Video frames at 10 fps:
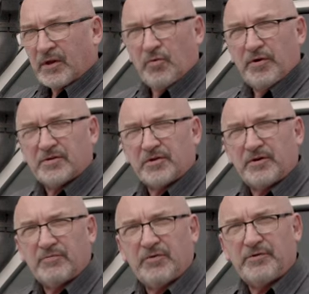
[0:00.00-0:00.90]
whereas
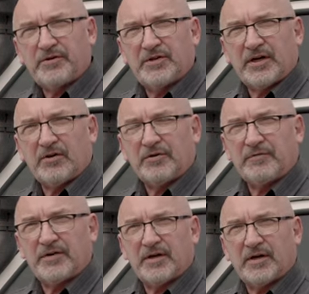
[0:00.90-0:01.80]
I've heard a lot
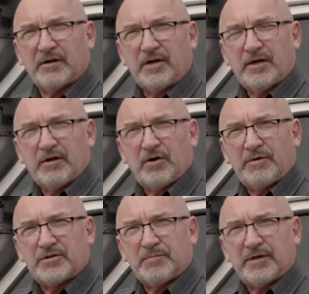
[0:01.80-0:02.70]
of the
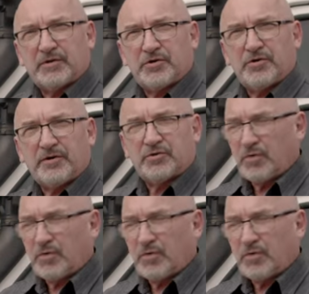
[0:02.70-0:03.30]
comments about the Chinese